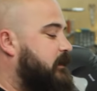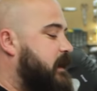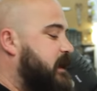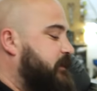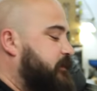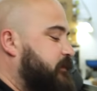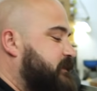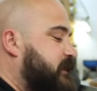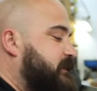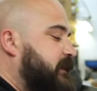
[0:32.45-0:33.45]
I
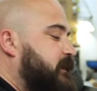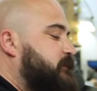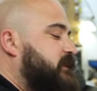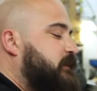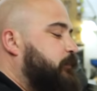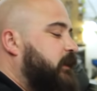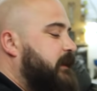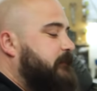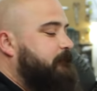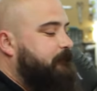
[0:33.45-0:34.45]
use a D M T
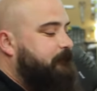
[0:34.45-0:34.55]
plate.